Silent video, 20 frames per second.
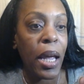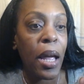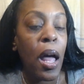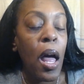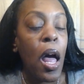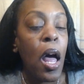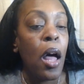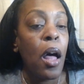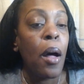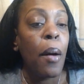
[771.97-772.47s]

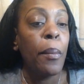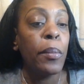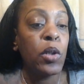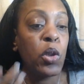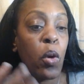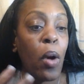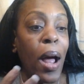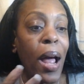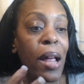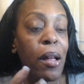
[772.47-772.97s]
Try uh,
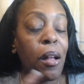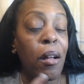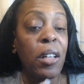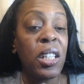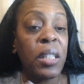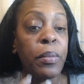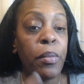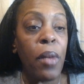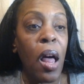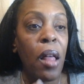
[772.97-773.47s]
smell
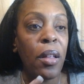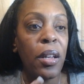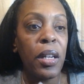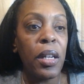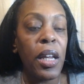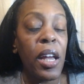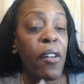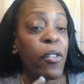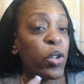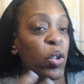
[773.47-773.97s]
it if you
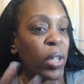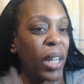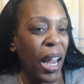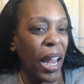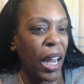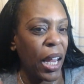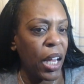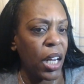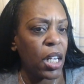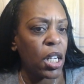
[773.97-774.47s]
can, you
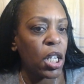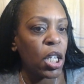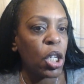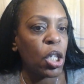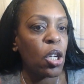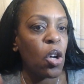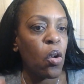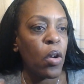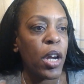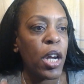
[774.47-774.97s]
know, in
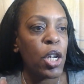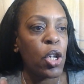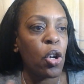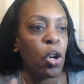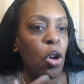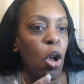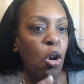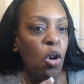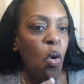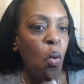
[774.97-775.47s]
your local
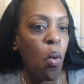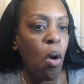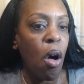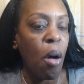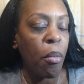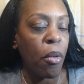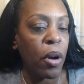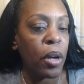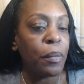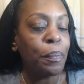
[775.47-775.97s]
Walmart.
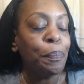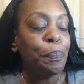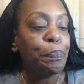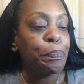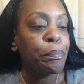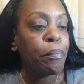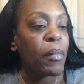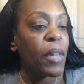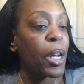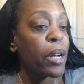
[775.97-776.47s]
And if
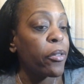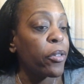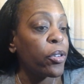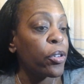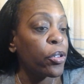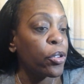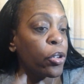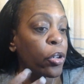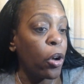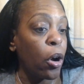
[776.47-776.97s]
you don't, if
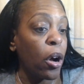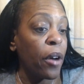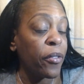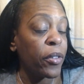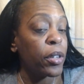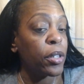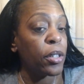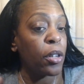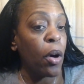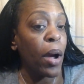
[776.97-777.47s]
you don't have
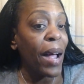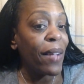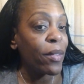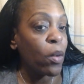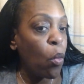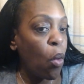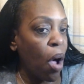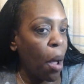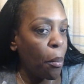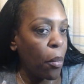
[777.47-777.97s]
a
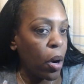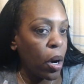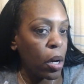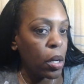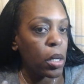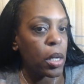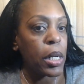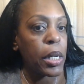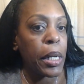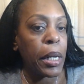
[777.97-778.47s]
Walmart
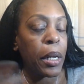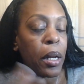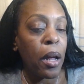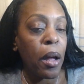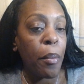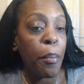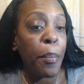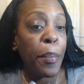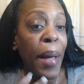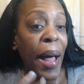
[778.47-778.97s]
um, by
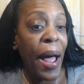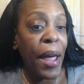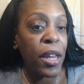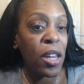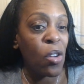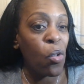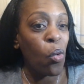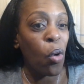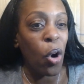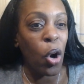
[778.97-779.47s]
you or
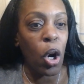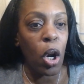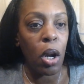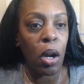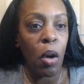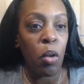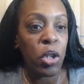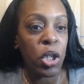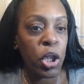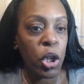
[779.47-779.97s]
close to
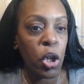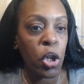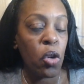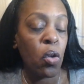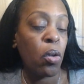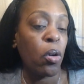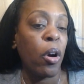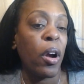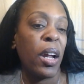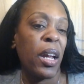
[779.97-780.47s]
you, like
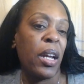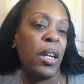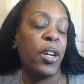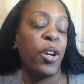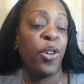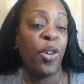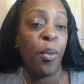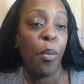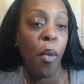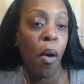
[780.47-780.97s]
near a mall
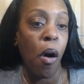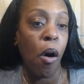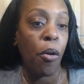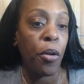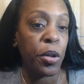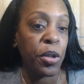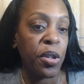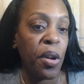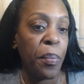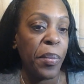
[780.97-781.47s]
or
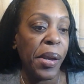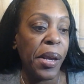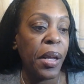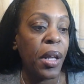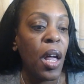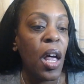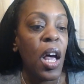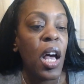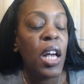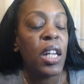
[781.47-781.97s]
something,
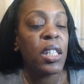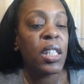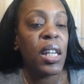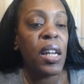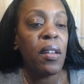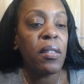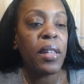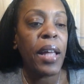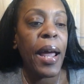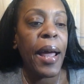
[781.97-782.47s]
see if they
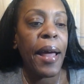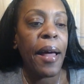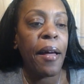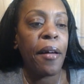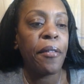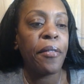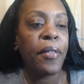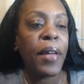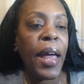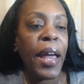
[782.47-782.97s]
have a
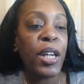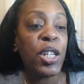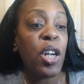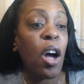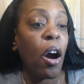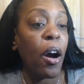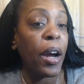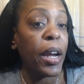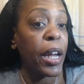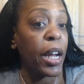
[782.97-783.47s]
Target
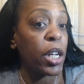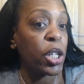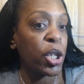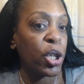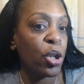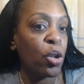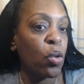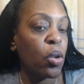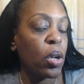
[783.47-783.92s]
too. Cause,